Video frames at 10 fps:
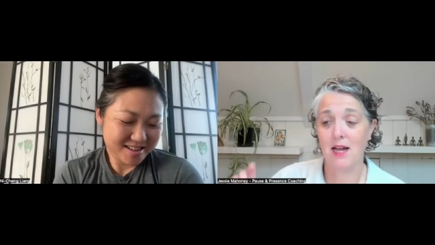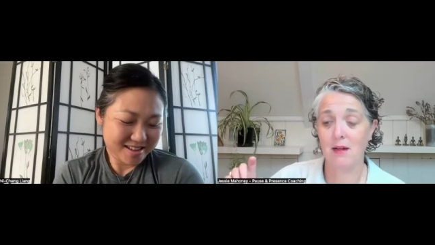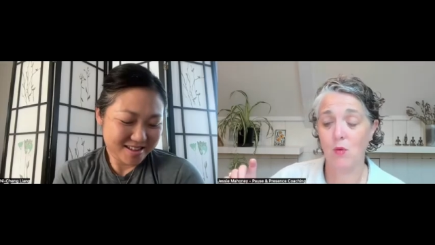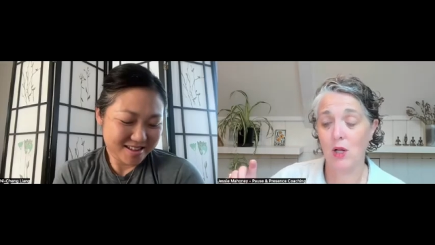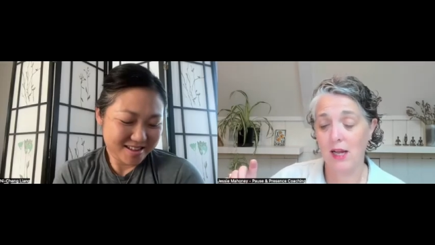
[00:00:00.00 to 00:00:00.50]

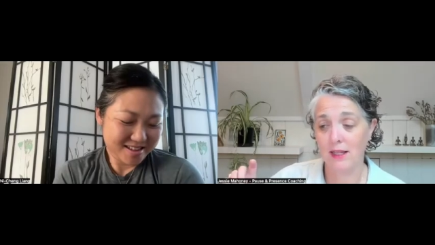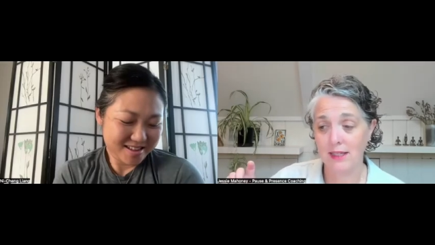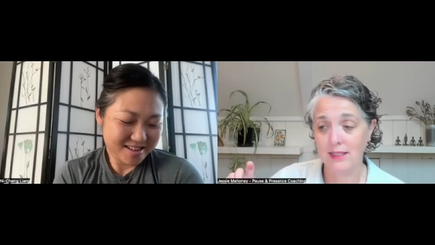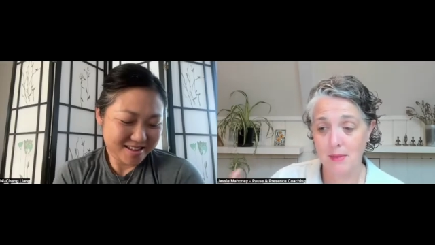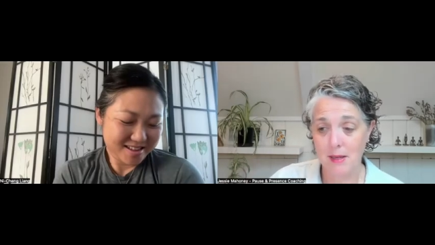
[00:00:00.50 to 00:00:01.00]
Speaker 1: I
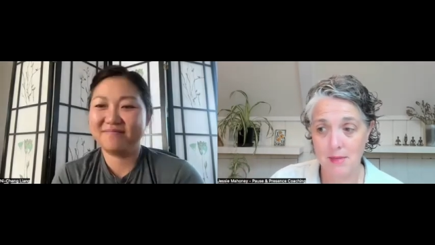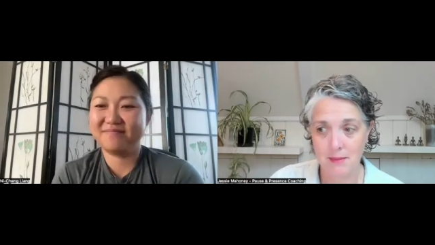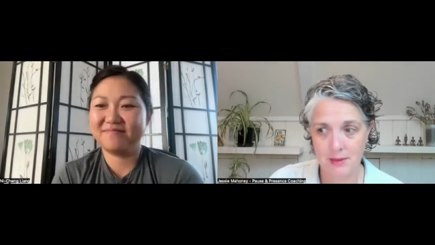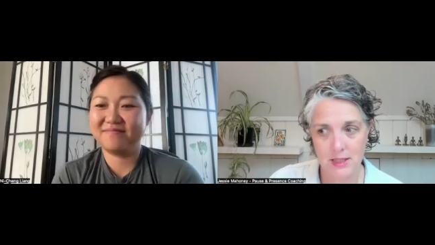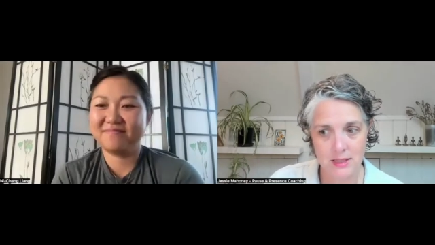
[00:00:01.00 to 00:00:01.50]
like to be a
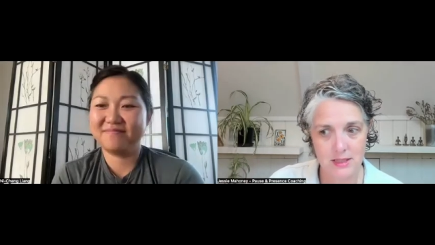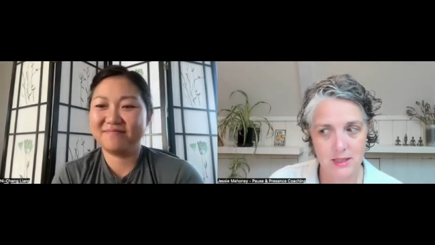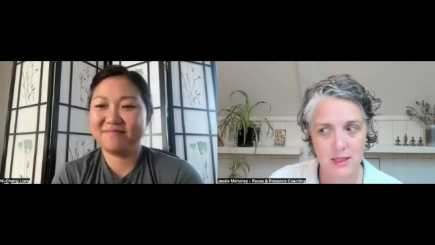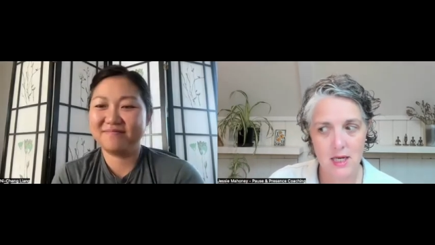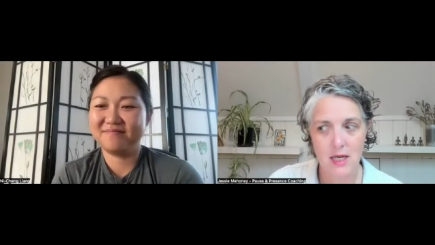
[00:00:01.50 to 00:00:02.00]
minimalist,
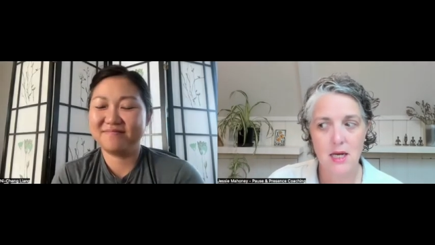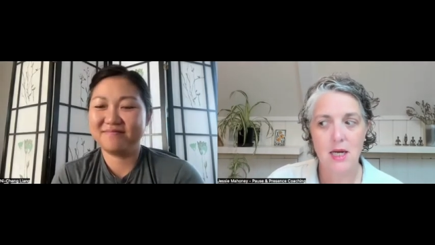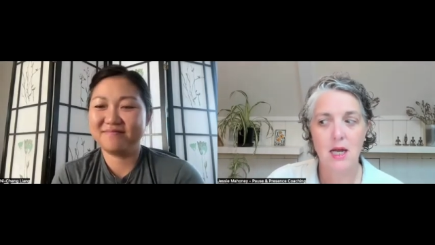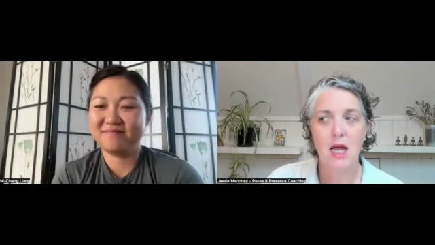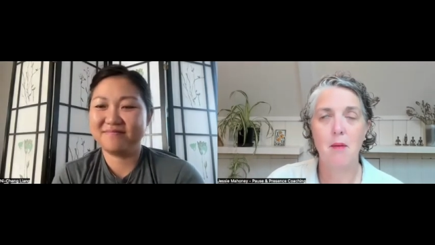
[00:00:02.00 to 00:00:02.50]

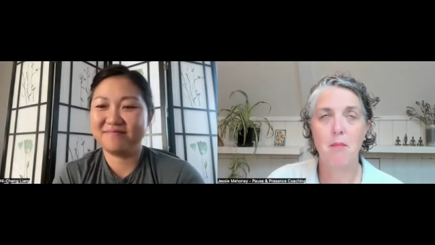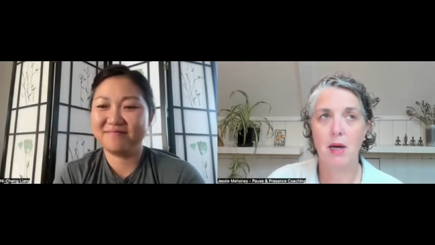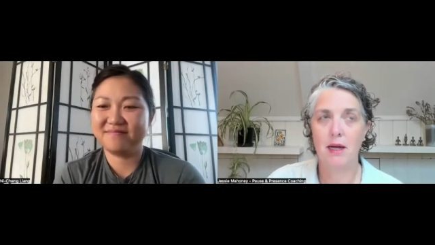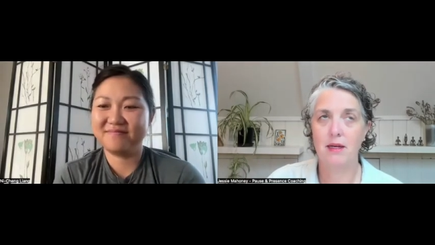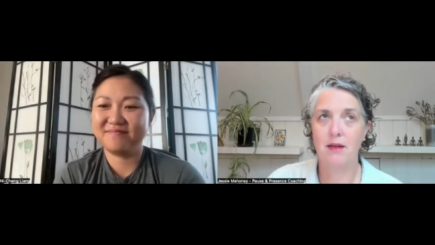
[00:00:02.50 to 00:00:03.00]

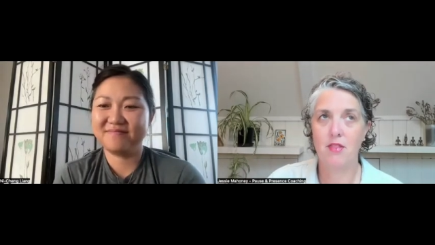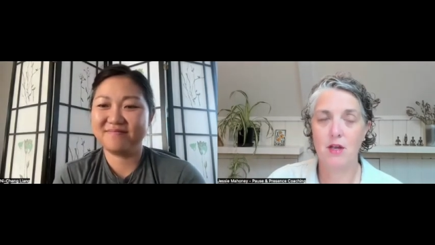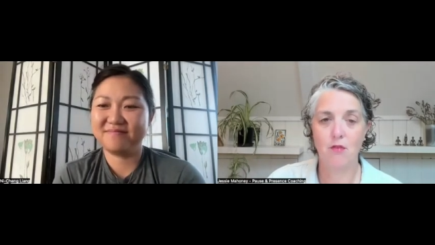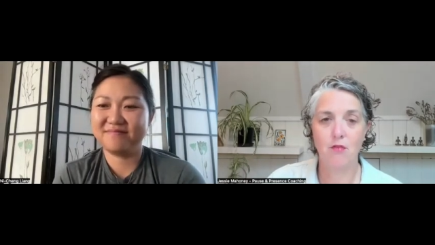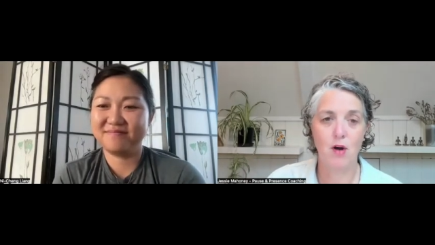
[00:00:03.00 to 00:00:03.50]
but
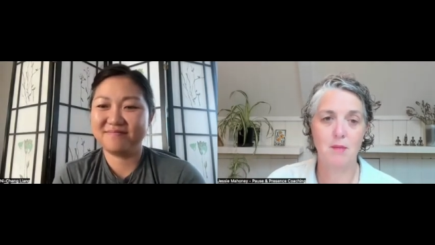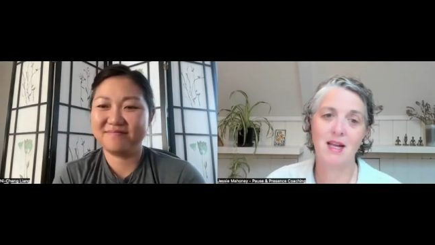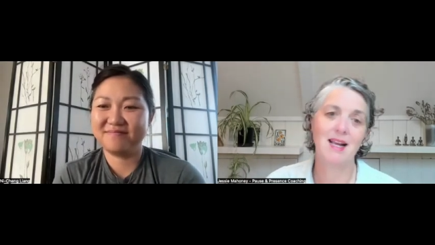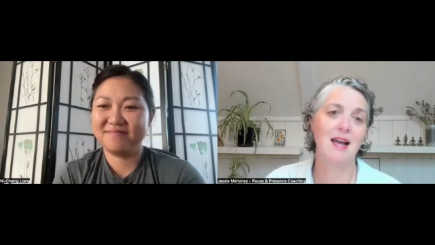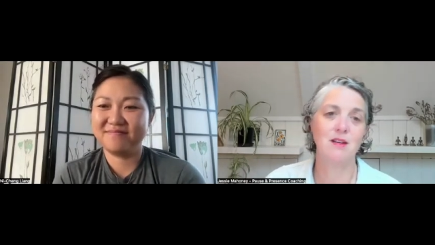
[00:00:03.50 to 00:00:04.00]
therefore I'm
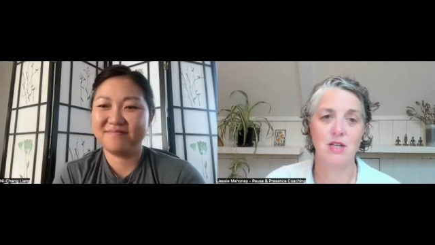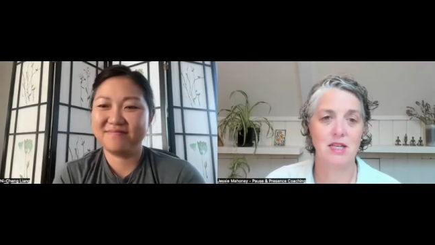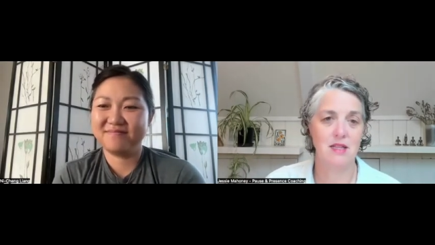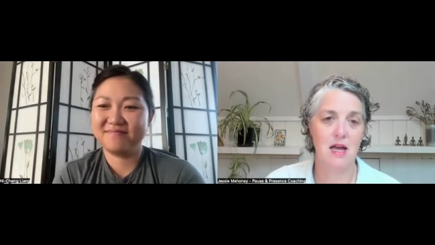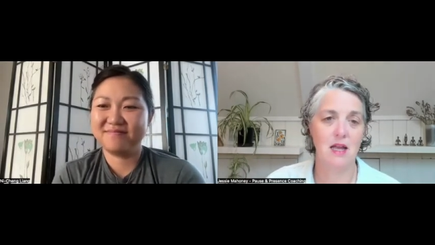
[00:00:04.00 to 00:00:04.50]
like, I don't
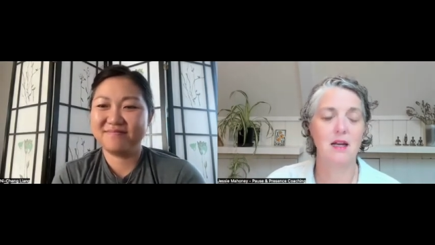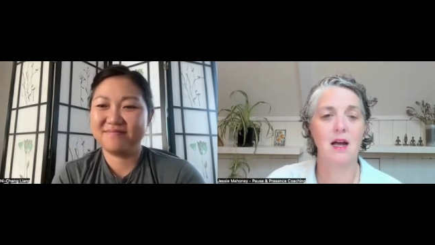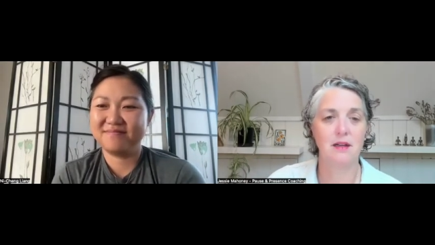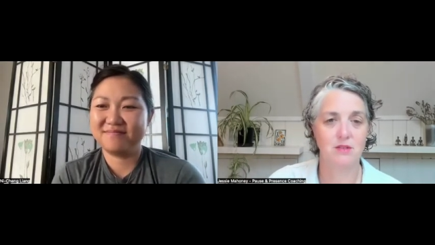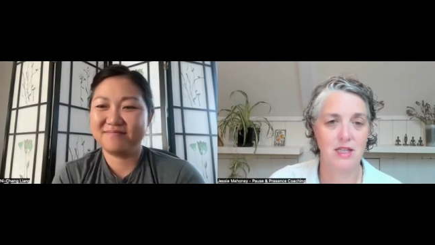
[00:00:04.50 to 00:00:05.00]
need that.
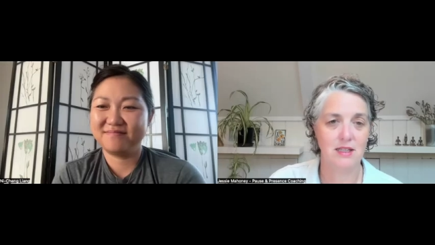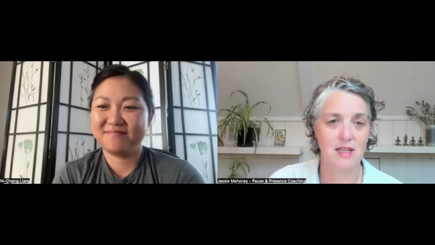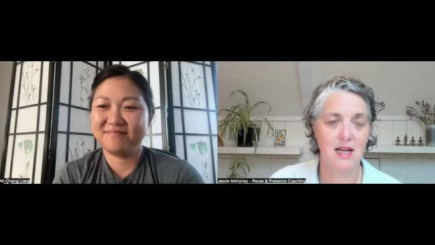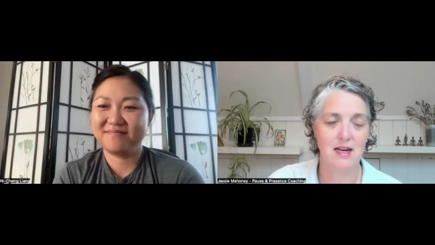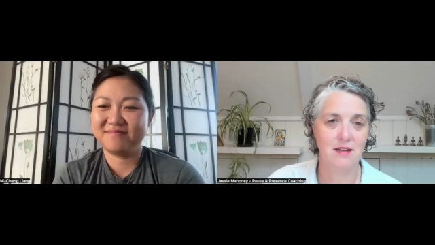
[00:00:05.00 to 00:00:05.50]
I don't need
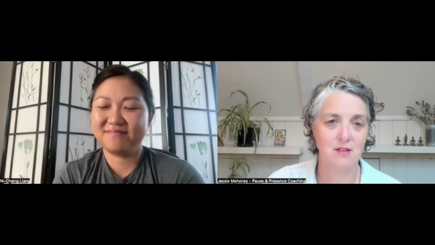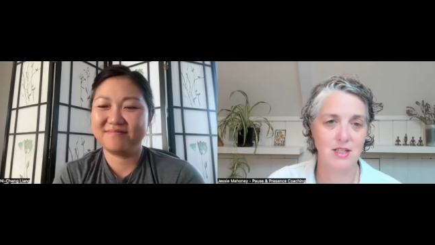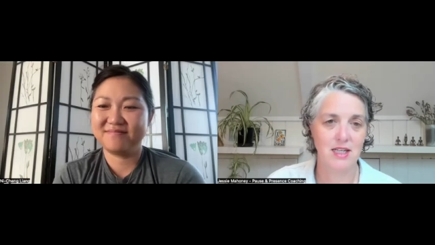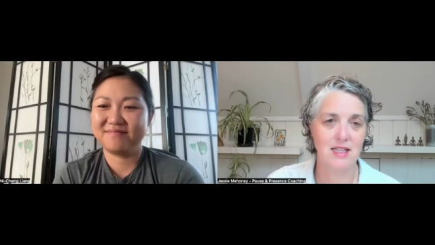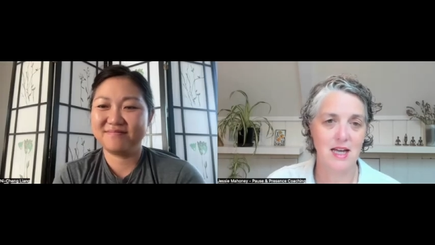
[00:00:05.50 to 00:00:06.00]
that. I don't
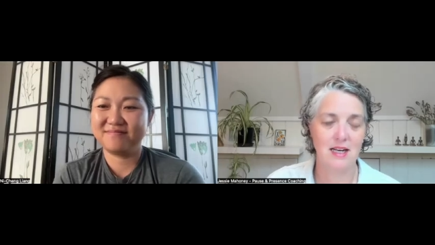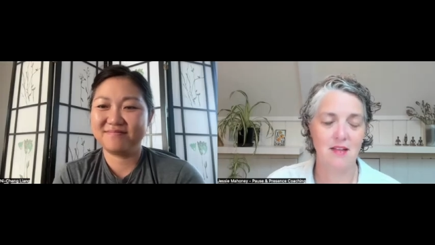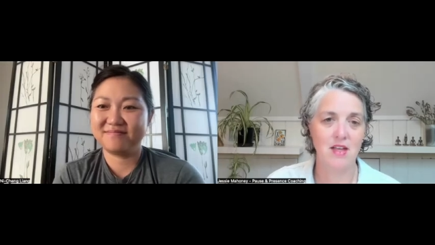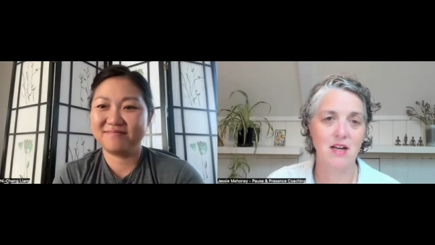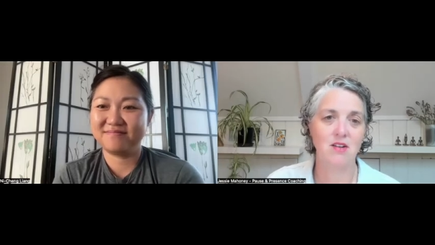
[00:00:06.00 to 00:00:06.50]
need that.
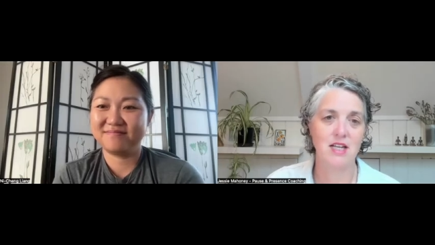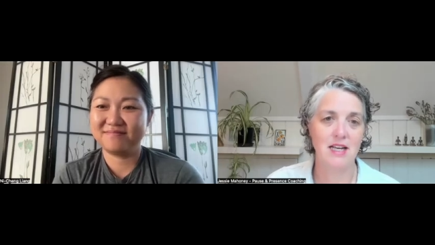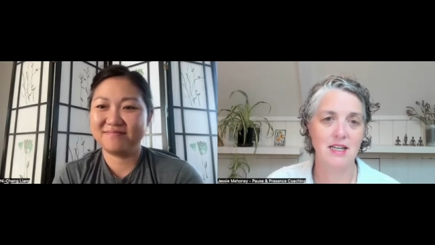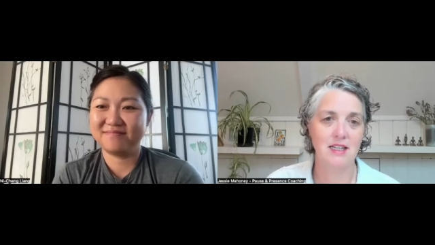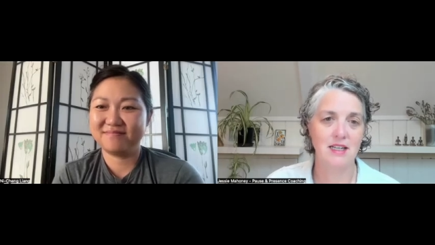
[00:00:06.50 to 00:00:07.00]
And then I'll get
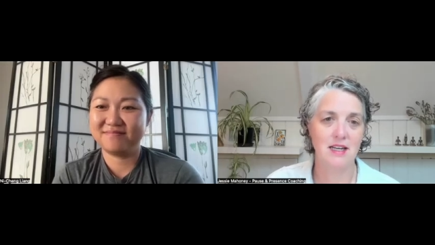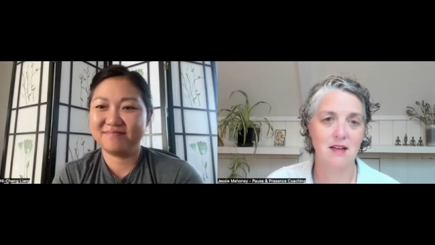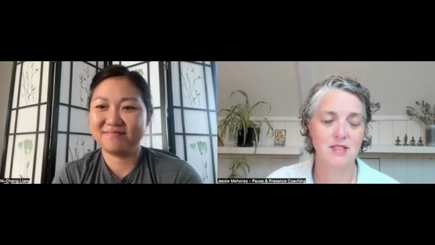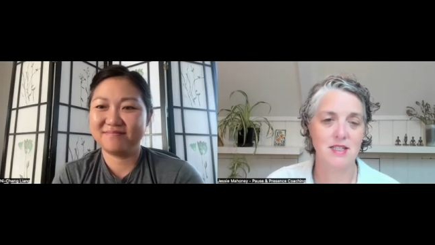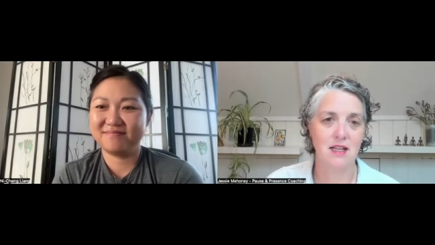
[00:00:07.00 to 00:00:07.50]
it and
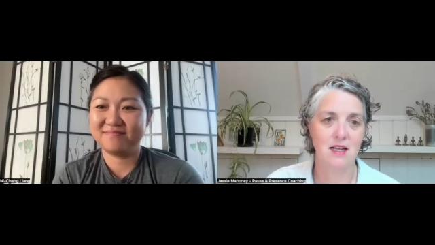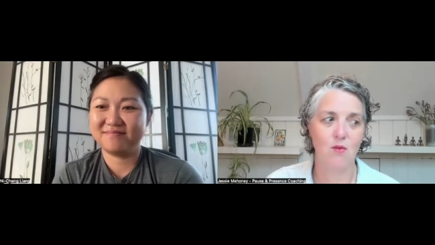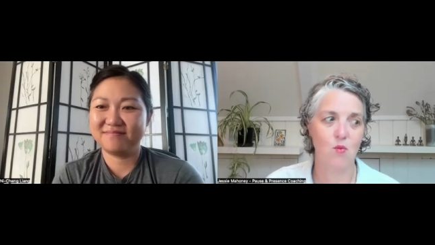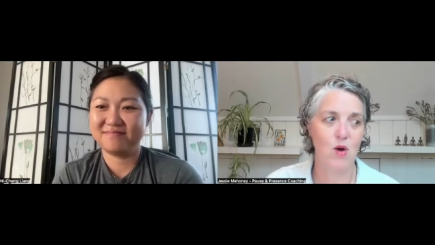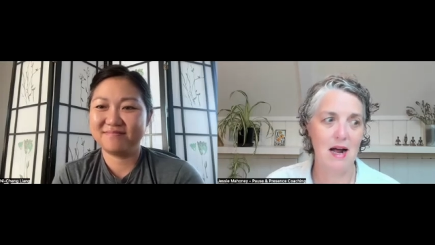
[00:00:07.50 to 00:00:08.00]
I'll say like,
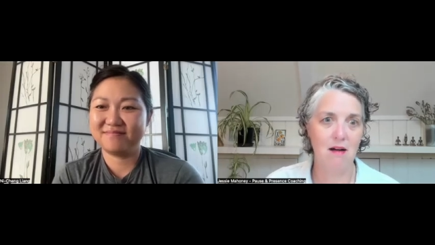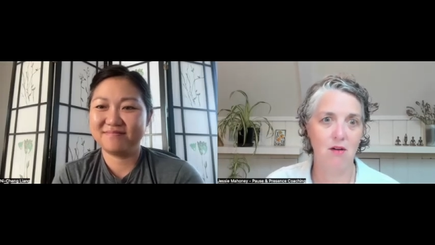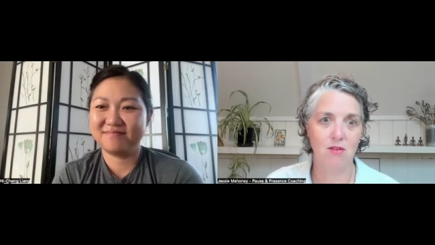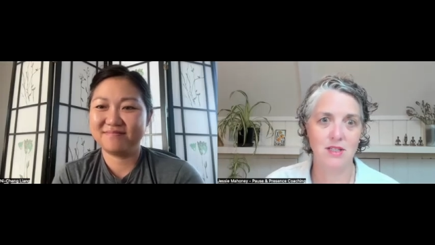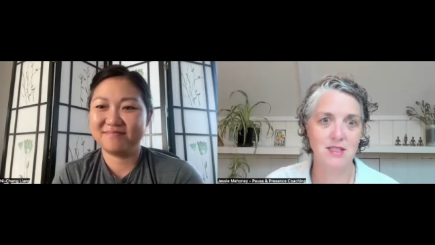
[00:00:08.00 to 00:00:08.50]

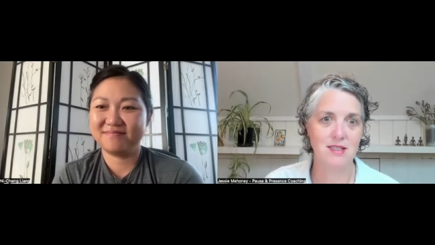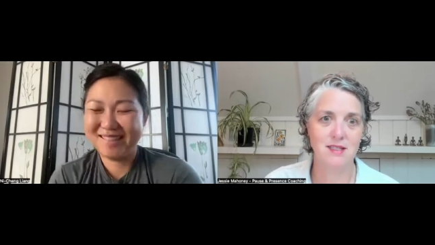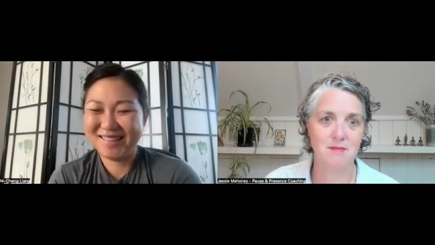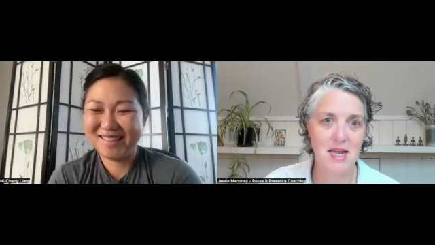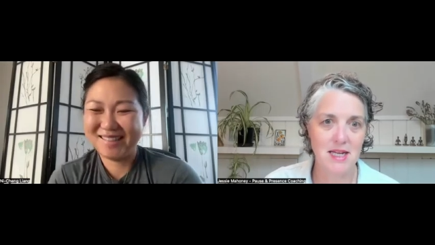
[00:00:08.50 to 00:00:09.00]
wow, this is
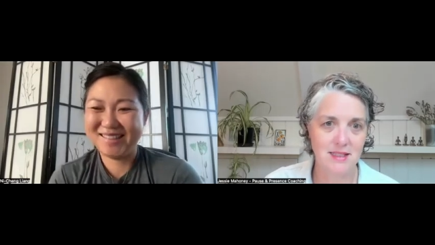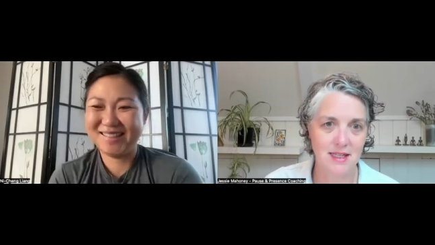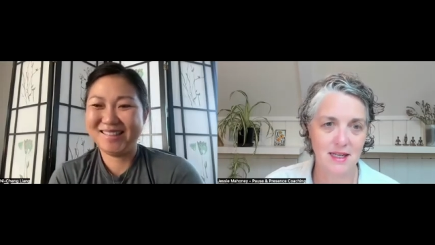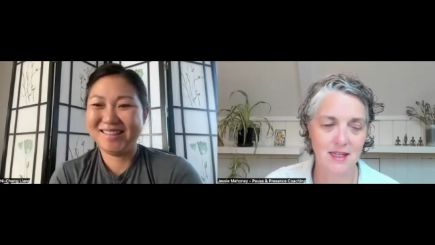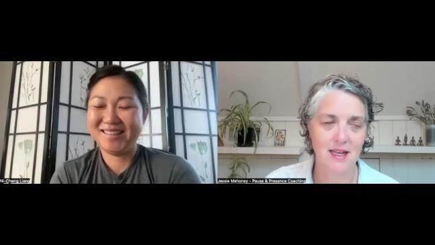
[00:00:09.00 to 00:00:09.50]

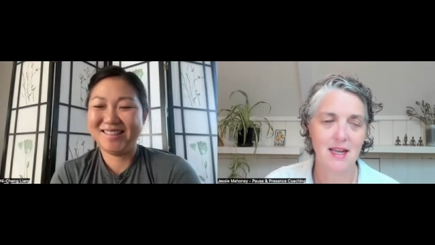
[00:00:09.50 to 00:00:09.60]
amazing.